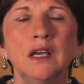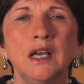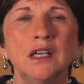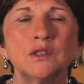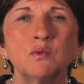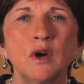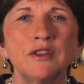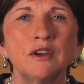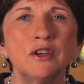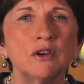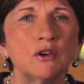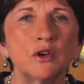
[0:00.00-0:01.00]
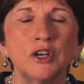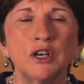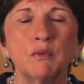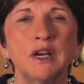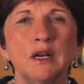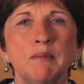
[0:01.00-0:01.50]
It's whether you're going
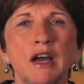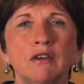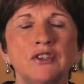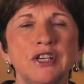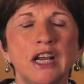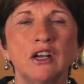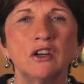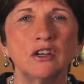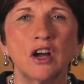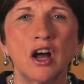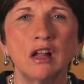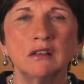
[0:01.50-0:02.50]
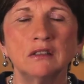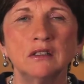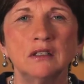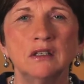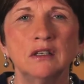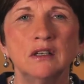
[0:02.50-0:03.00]
to read about Jane Goodall
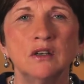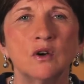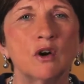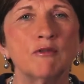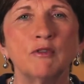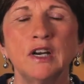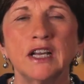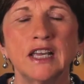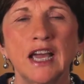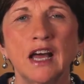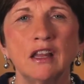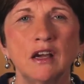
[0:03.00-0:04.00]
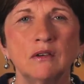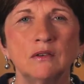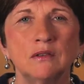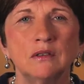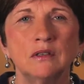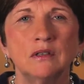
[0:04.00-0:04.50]
or Frida Kahlo,
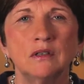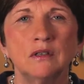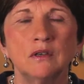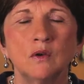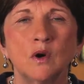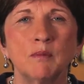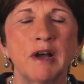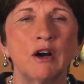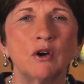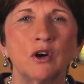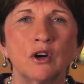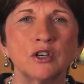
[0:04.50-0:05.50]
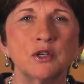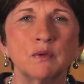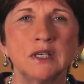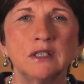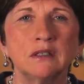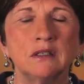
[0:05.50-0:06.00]
or about
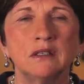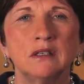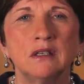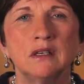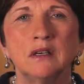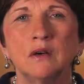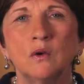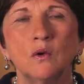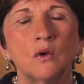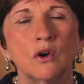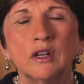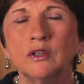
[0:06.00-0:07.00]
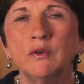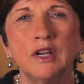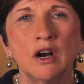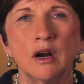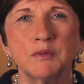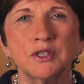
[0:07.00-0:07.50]
Gershwin or
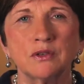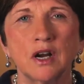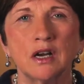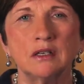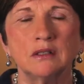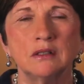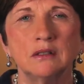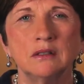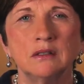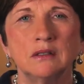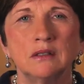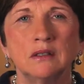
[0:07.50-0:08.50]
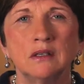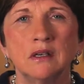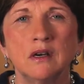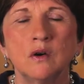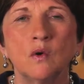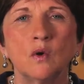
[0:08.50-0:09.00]
Louis Armstrong,
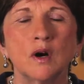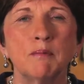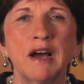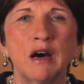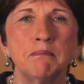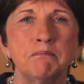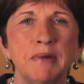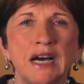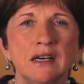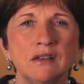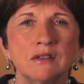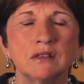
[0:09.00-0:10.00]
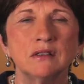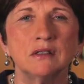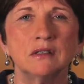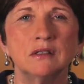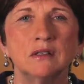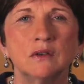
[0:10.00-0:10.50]
or about bugs
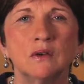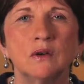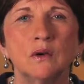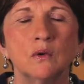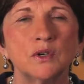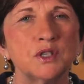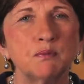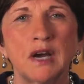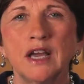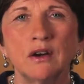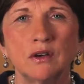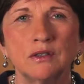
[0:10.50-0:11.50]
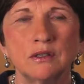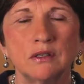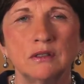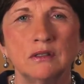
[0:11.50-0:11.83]
or spiders.